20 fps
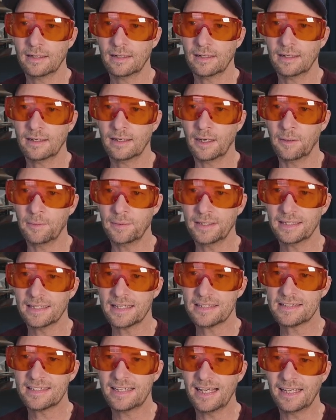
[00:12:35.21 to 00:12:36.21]
I mean,
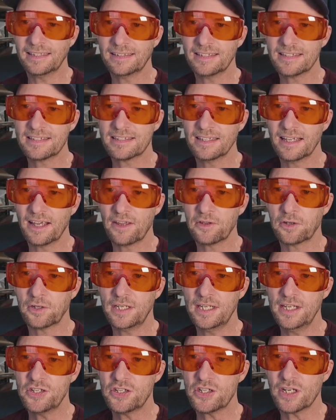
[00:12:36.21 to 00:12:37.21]
let's take this leather
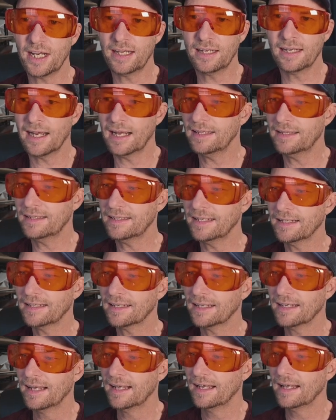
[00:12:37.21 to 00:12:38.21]
keychain. I
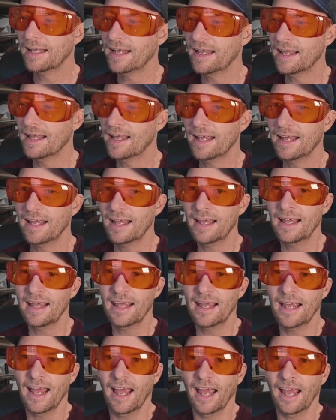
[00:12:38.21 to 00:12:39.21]
think
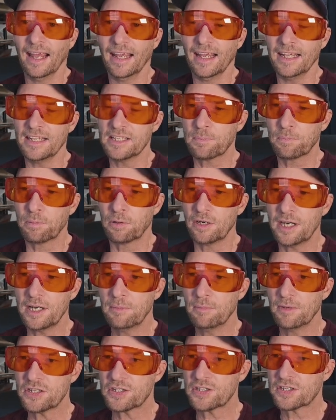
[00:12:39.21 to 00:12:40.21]
it's pretty
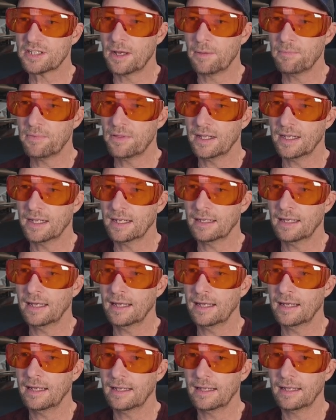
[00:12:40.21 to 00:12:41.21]
much something
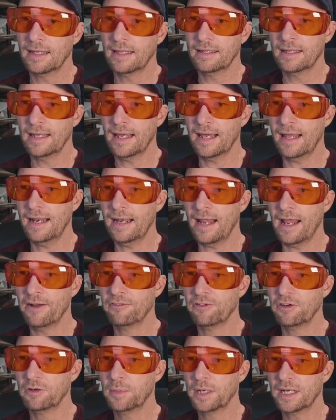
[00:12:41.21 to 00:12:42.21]
that
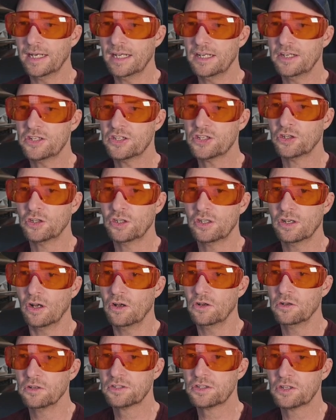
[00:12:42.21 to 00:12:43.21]
everybody should
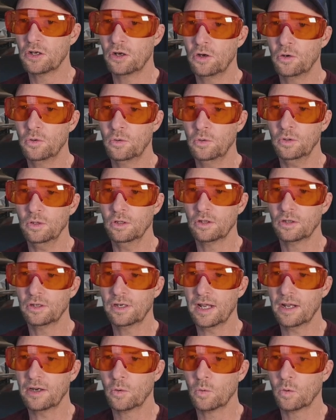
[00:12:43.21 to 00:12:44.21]
also learn
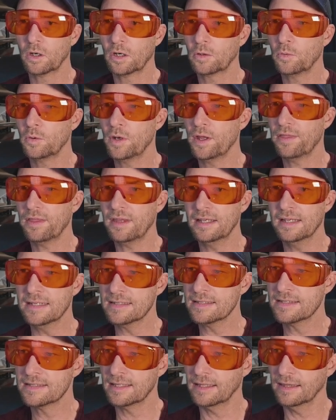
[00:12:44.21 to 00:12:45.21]
how to work with
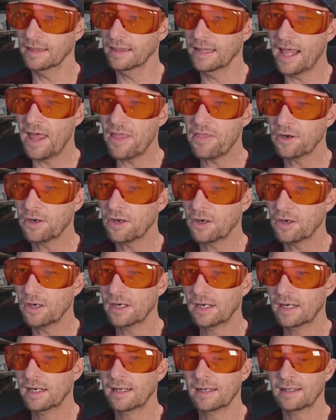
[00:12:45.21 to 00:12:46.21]
is leather.
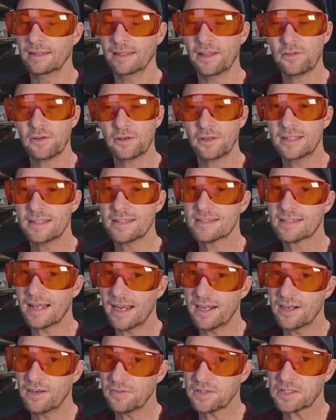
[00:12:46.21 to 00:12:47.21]
Leather is
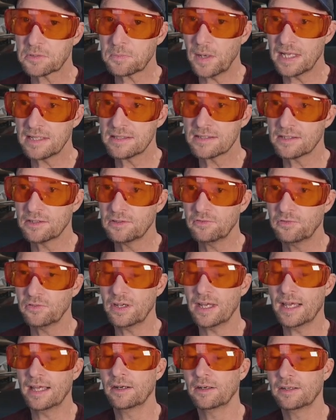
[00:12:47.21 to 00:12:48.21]
kind of expensive,
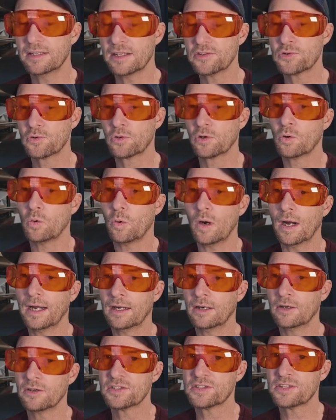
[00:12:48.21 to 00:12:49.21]
and it does
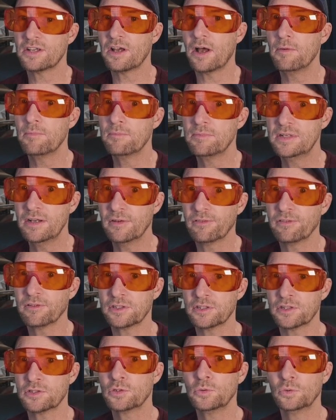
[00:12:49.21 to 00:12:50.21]
require some
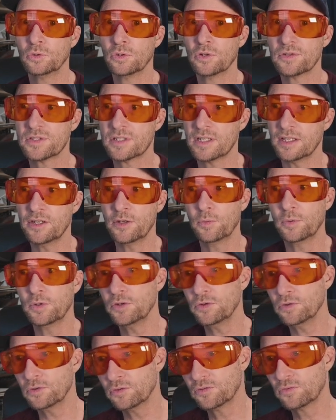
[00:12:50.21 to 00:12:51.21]
different tools than you would
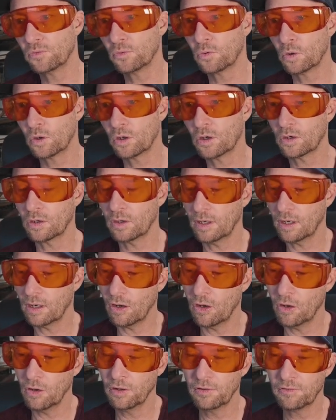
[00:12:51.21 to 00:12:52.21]
use for
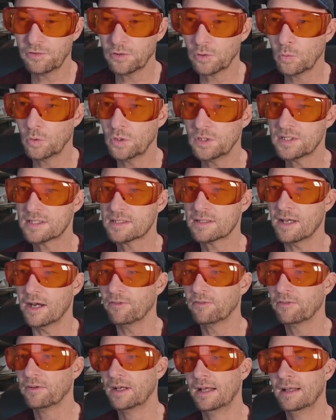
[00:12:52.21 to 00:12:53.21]
all of your wood
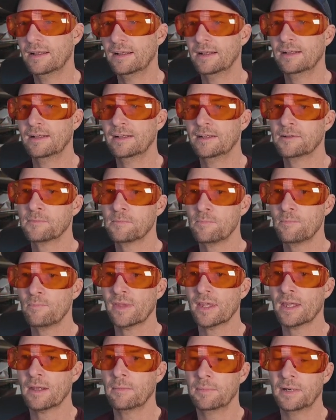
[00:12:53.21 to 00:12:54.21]
stuff.
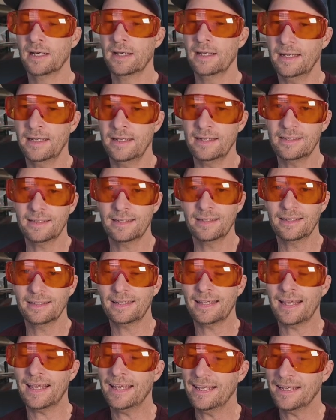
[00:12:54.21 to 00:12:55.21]
But it
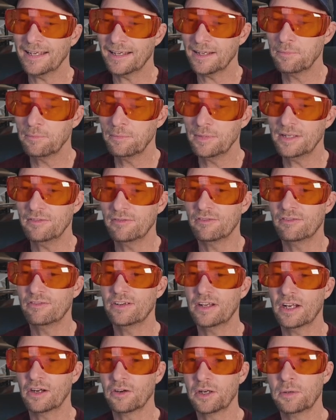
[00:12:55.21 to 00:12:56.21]
can be
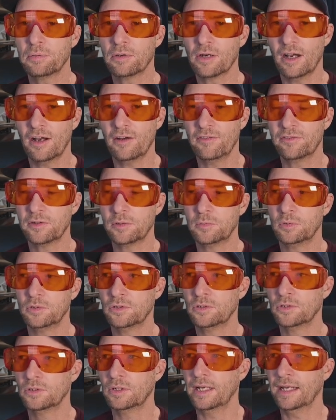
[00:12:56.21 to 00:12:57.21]
very
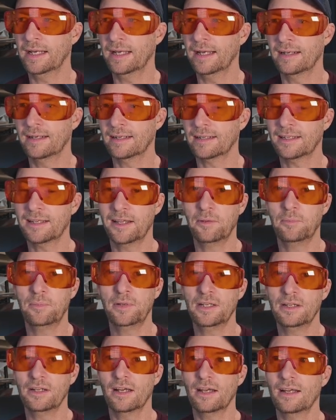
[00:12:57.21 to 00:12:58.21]
profitable, and
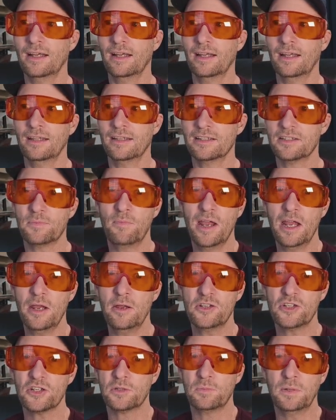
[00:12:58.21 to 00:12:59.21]
this
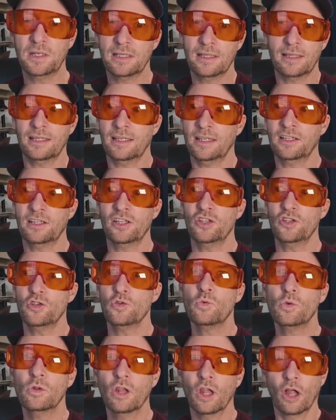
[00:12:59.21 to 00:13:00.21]
may just be the thing that
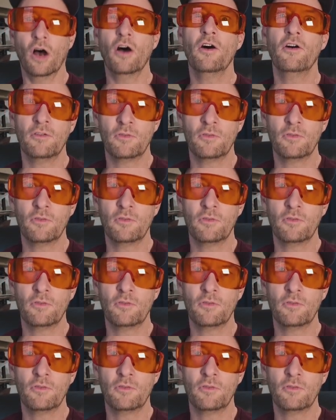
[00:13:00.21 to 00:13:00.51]
you love